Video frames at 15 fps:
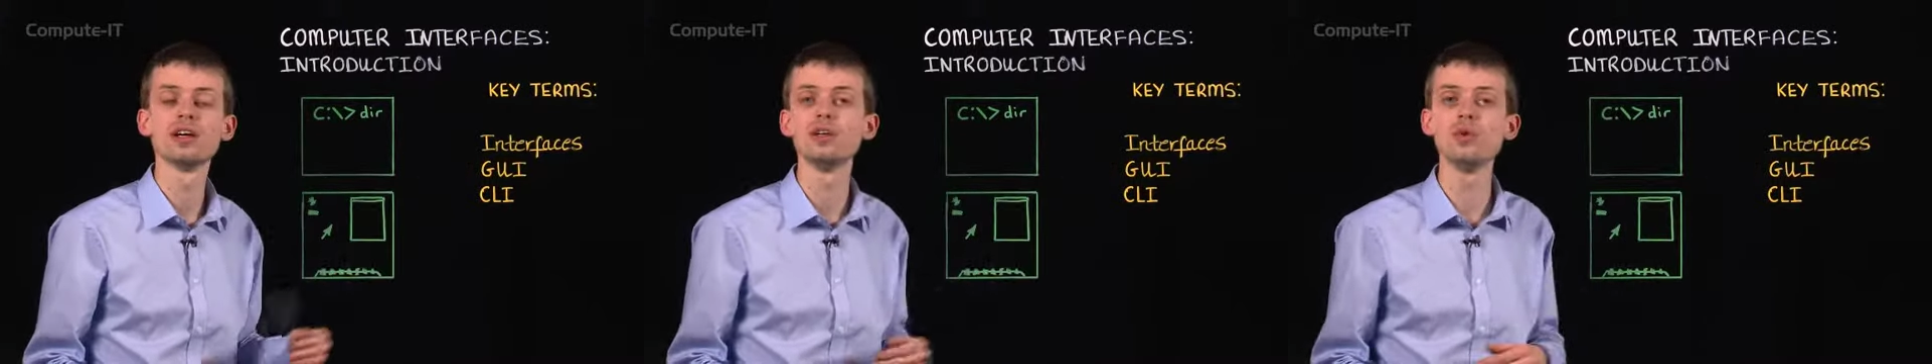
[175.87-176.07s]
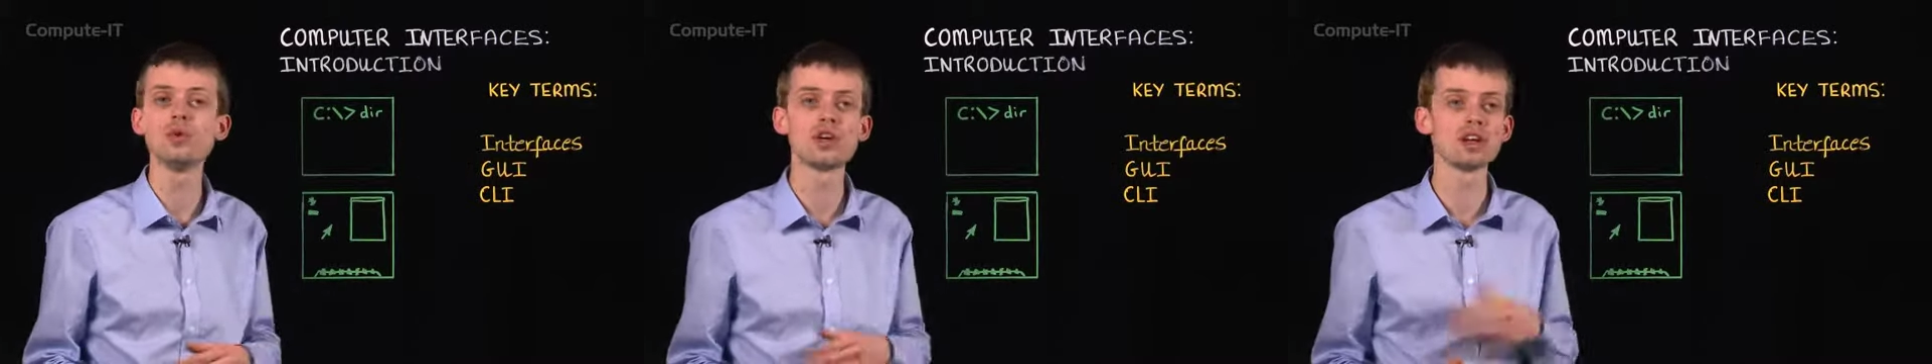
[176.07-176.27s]

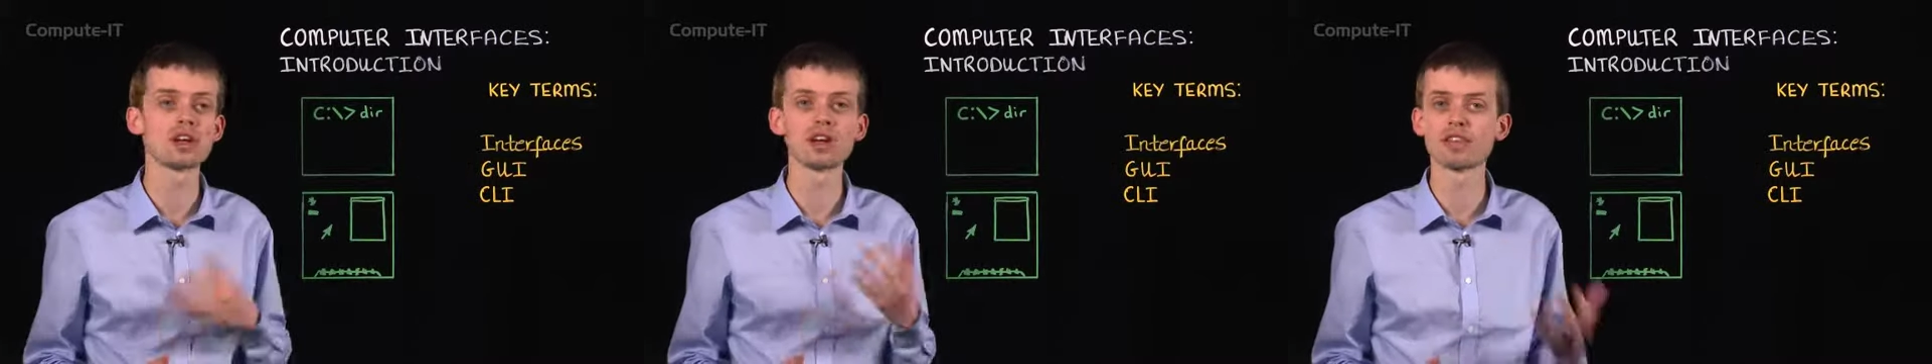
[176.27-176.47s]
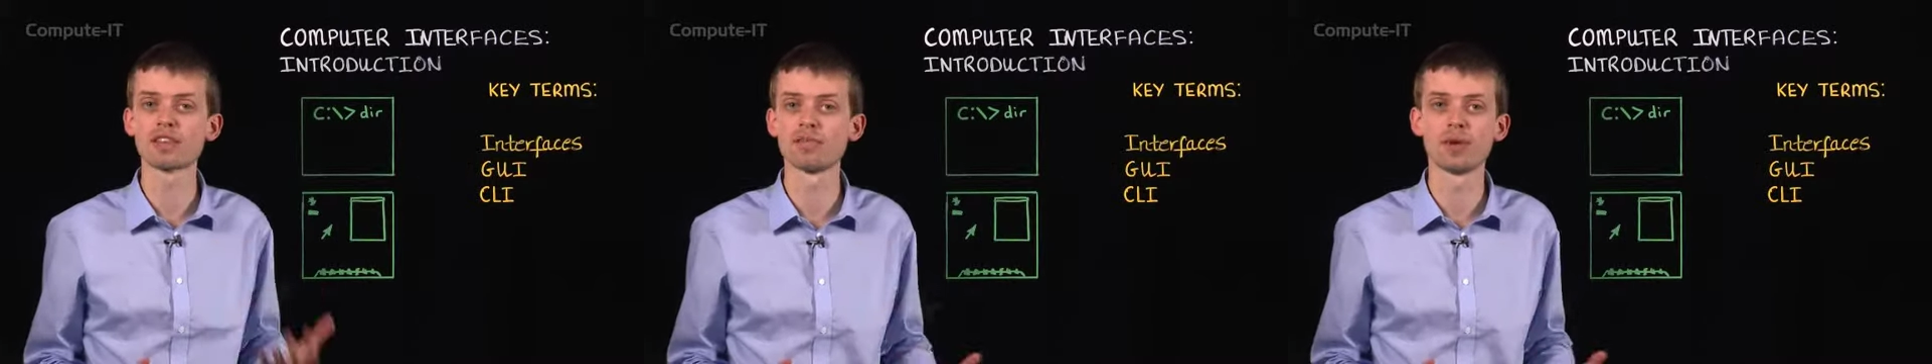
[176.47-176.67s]
You could
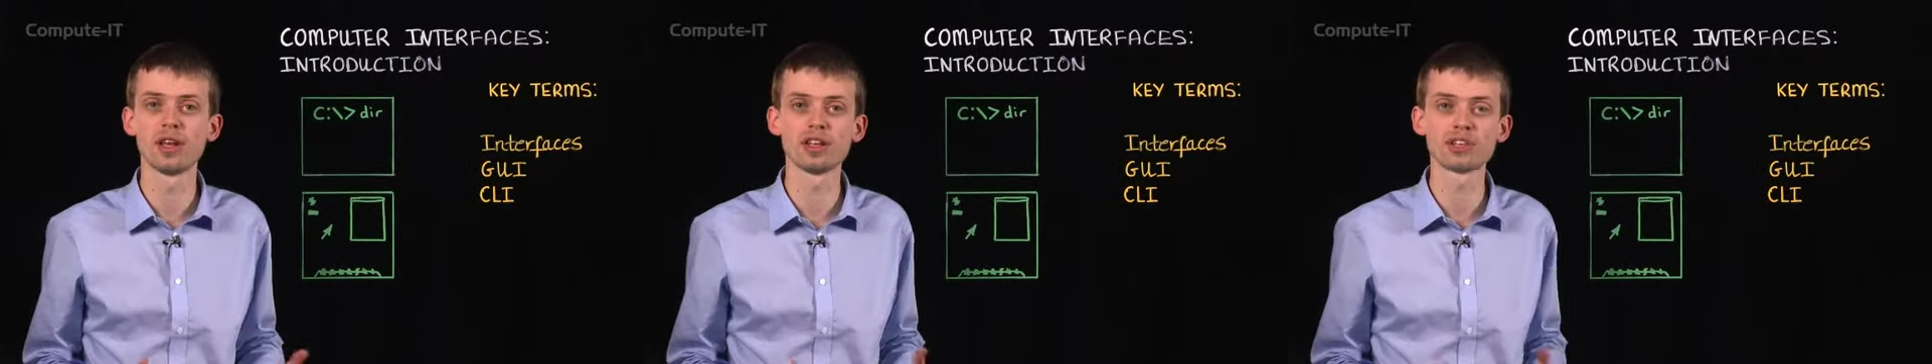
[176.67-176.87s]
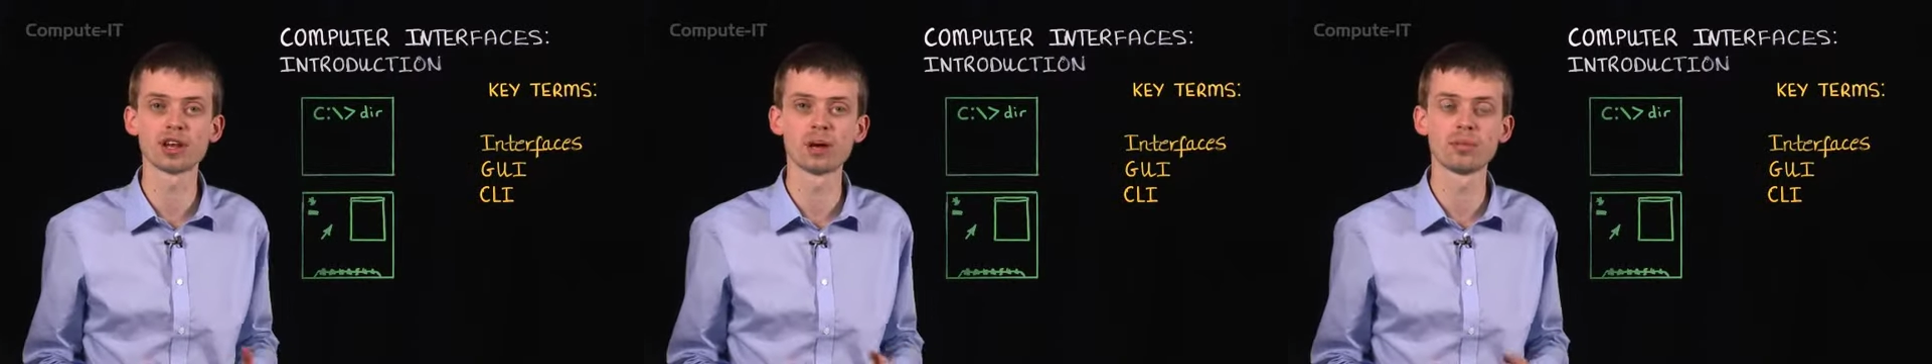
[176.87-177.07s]
give them an
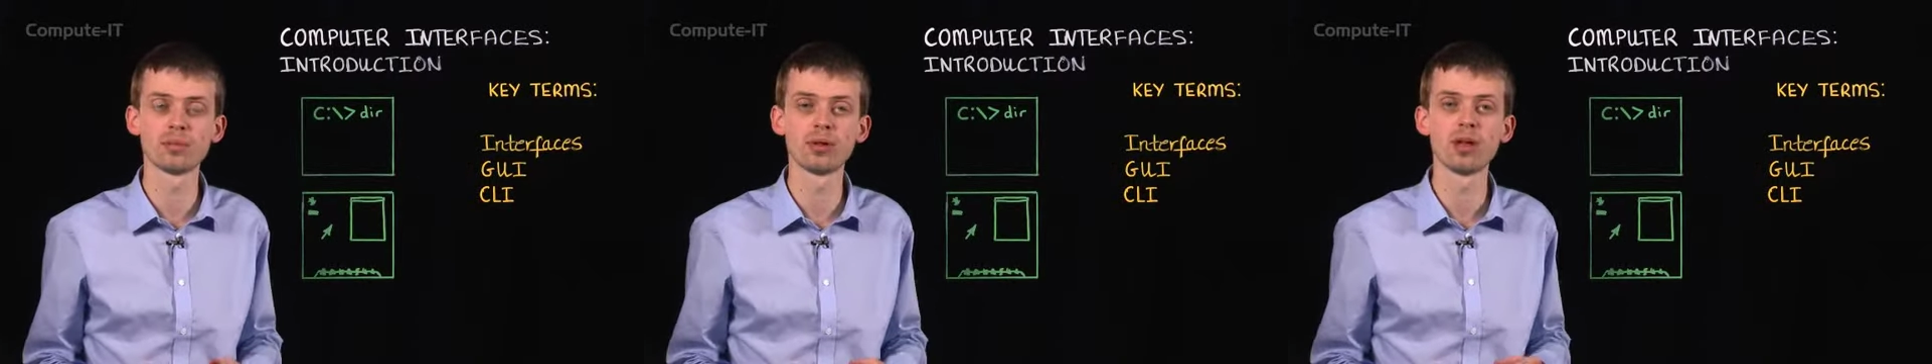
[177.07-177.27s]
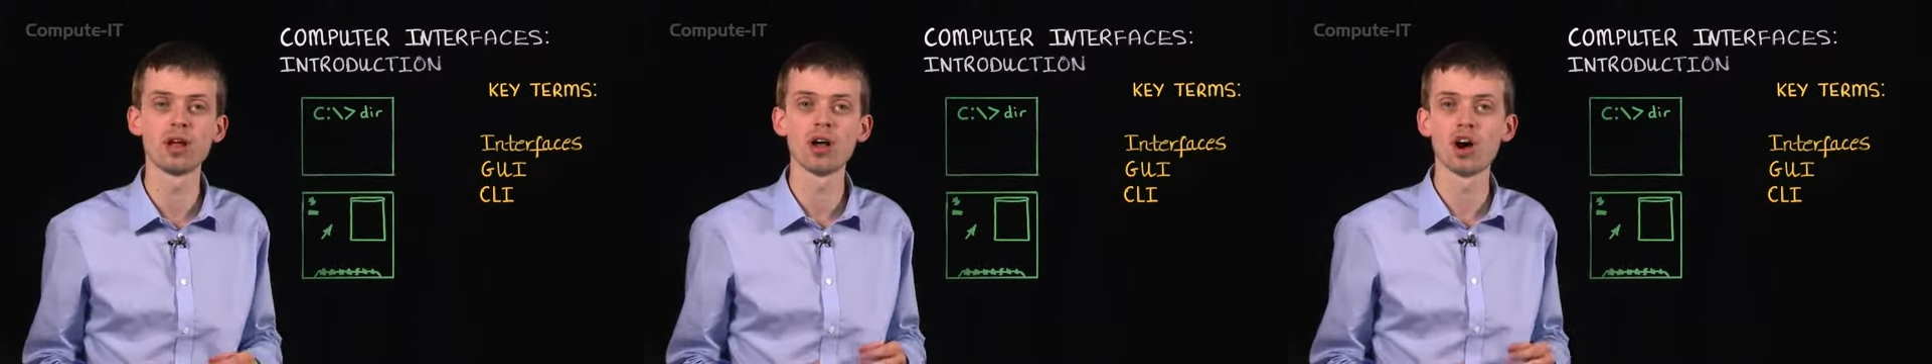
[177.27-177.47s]

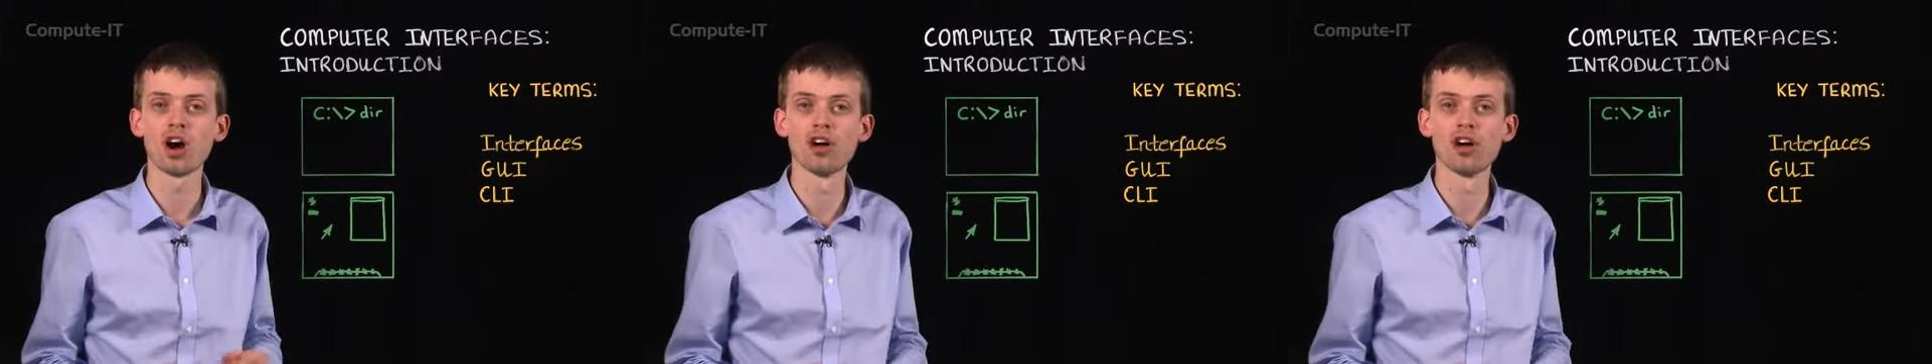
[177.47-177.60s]
example